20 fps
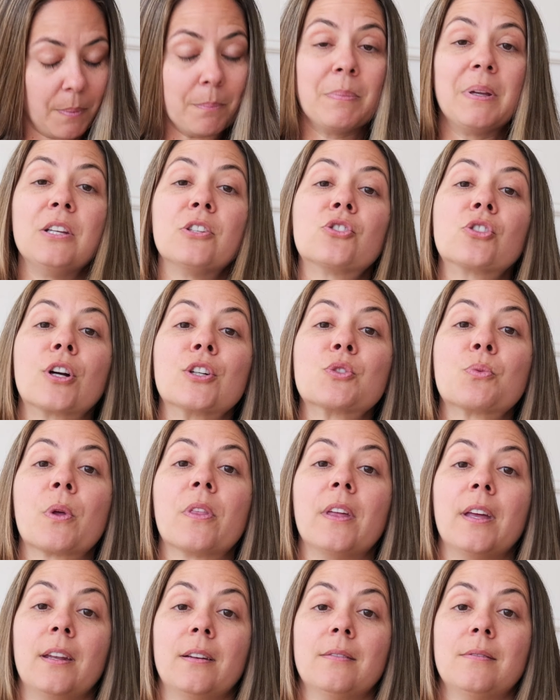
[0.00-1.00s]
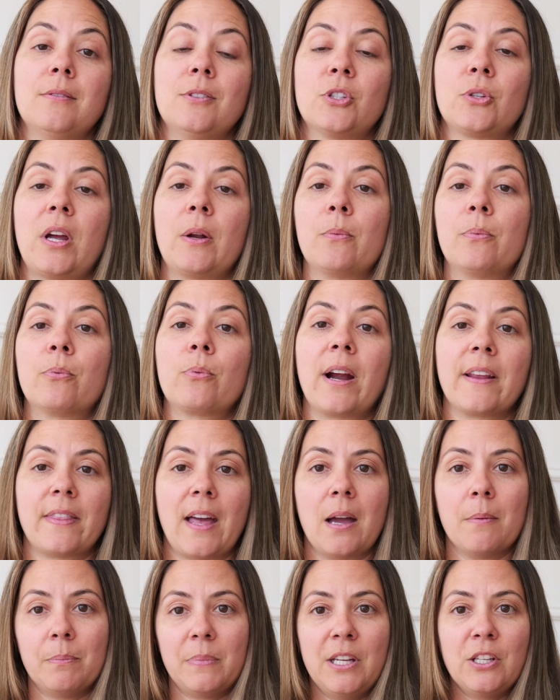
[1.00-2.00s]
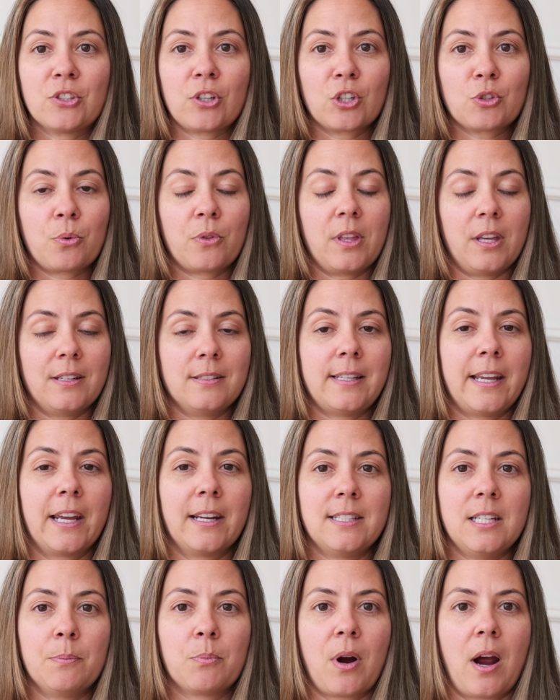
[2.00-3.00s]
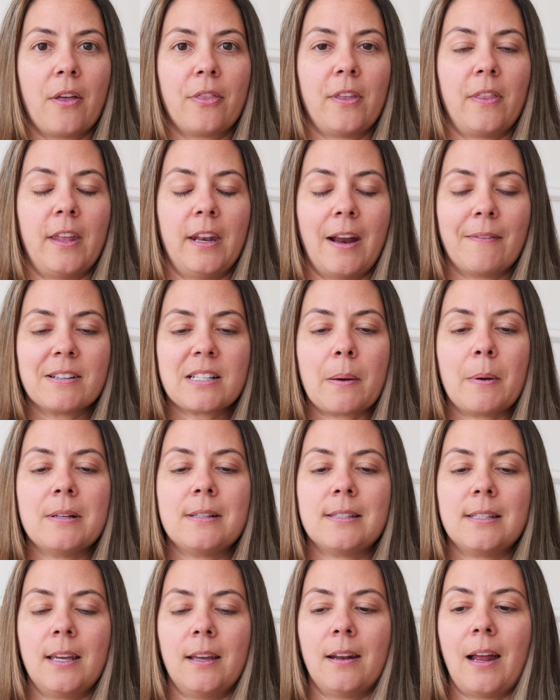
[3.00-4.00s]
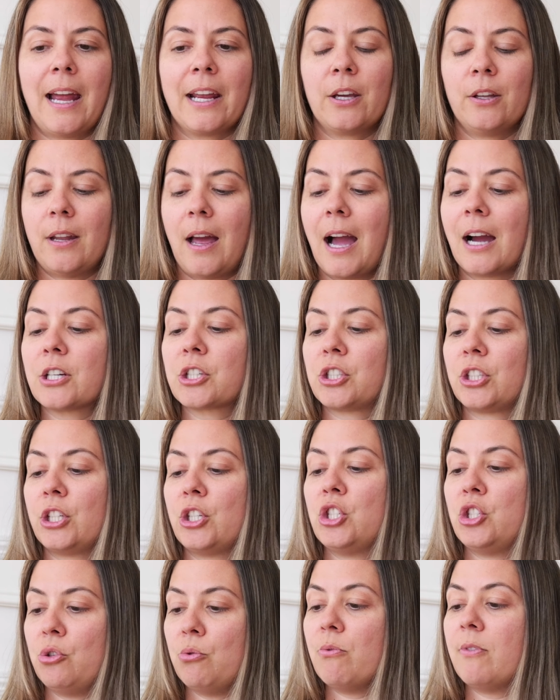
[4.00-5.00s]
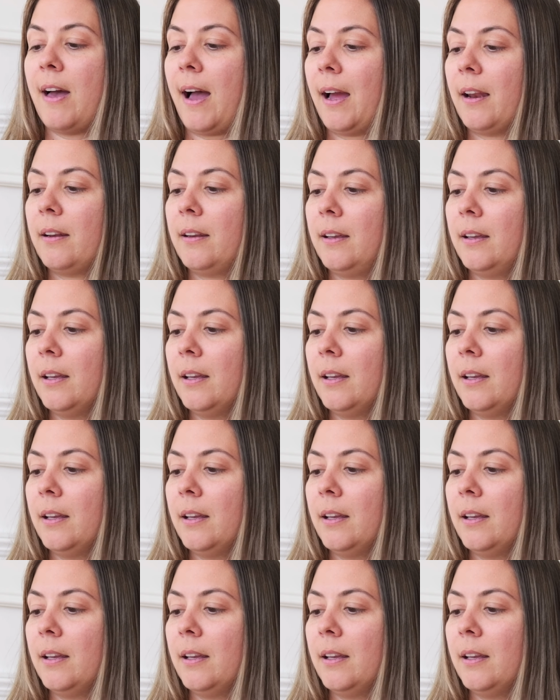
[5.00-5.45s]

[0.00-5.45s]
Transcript: Peace starts within. So I'd write that. Peace starts within, take a deep breath. And then every time I'd see it, I could actually do that.